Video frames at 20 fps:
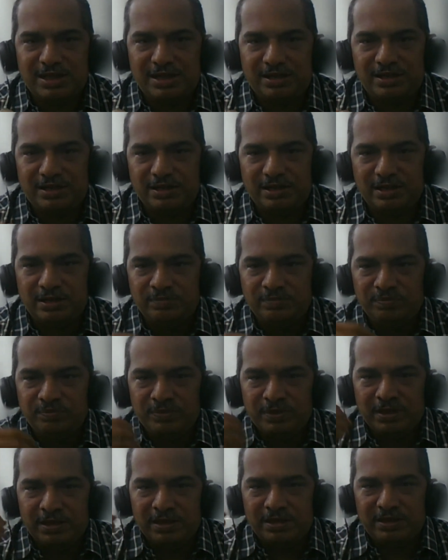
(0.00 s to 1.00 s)
that
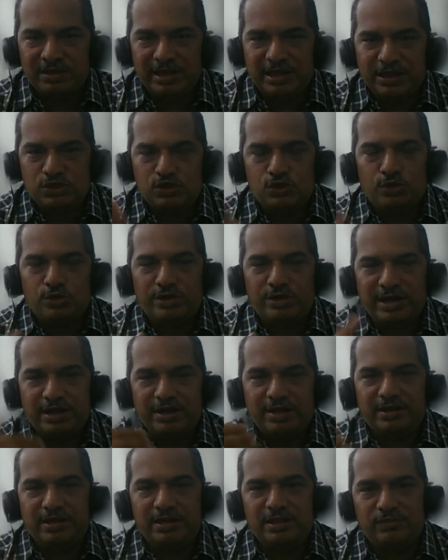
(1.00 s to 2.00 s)
things don't
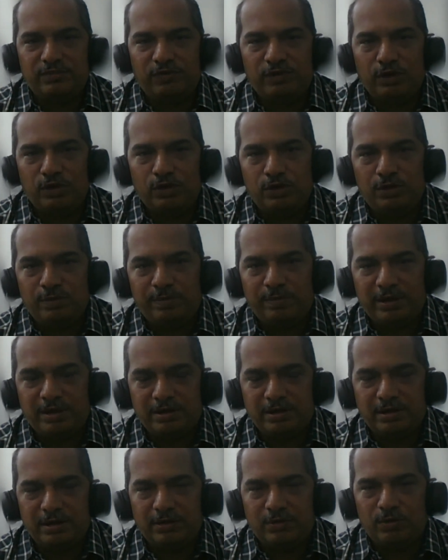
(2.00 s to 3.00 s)
recur in the follow-up,
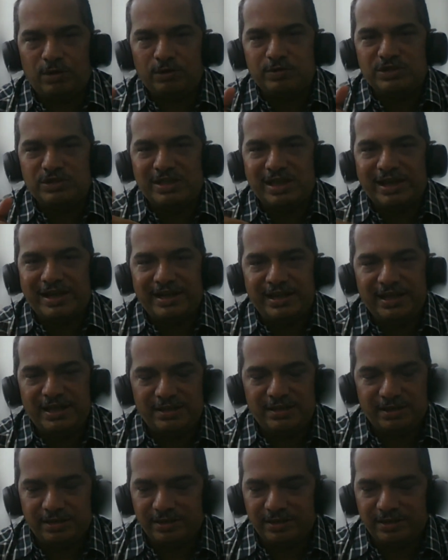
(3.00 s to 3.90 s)
or what was the idea there?